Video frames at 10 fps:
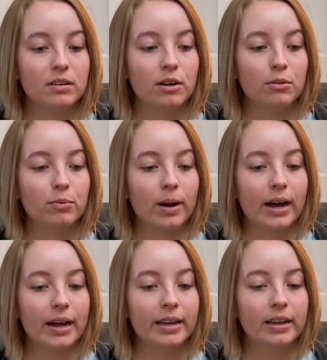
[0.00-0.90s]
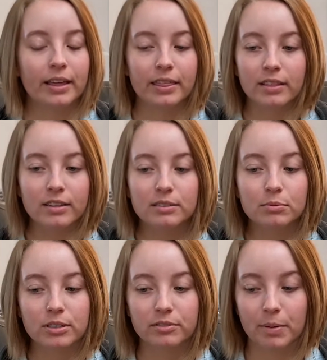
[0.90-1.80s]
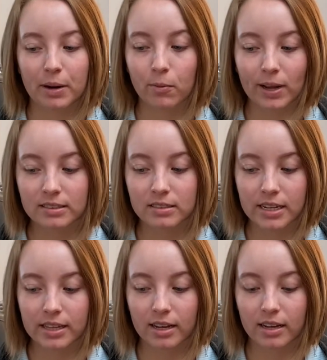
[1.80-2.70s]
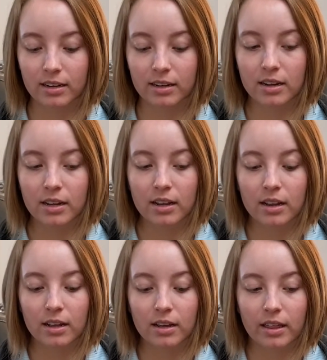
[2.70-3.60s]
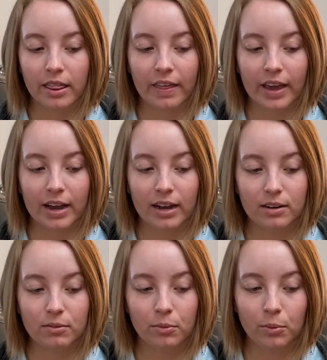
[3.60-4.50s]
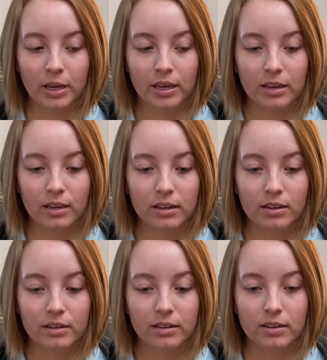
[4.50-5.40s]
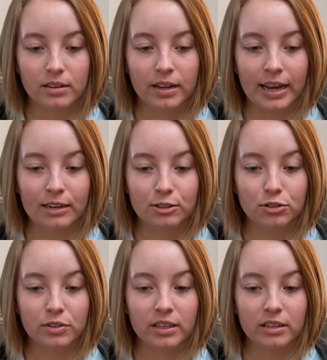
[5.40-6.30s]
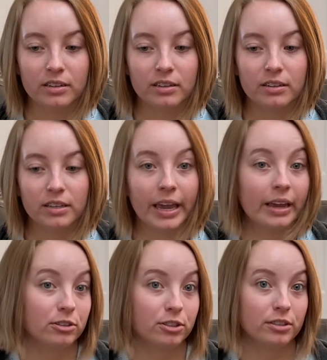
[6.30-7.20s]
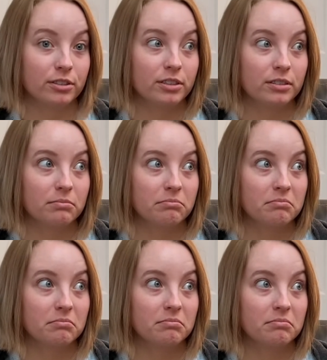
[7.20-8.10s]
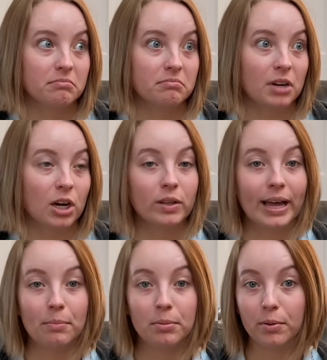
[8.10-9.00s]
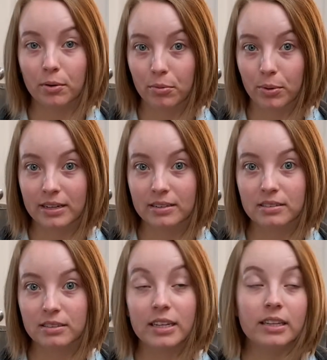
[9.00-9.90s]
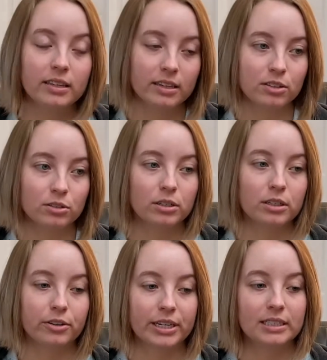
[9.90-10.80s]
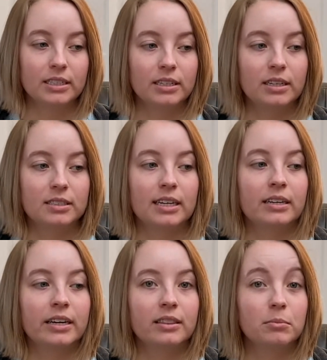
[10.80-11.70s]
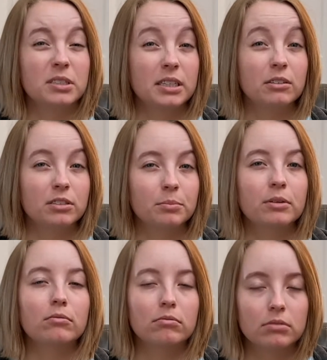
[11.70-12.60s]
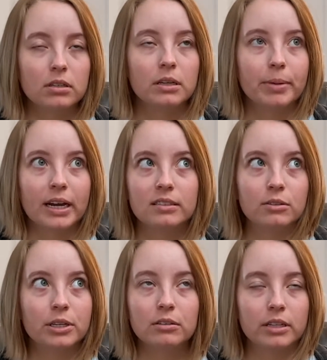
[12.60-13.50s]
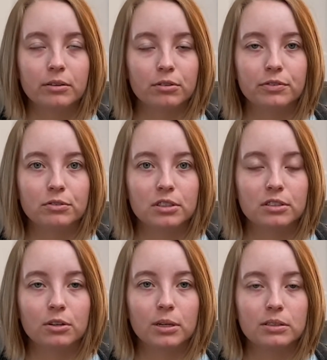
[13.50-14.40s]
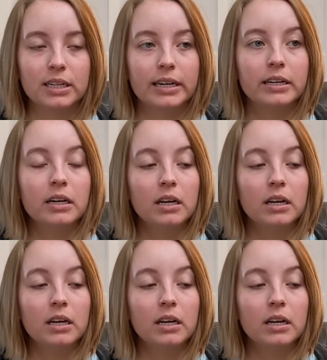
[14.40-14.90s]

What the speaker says: ride. I think this would have been Wednesday then, that we actually cantered a lap both ways in the indoor, granted, because at night the mosquitoes have been really bad, so he like refuses to go outside.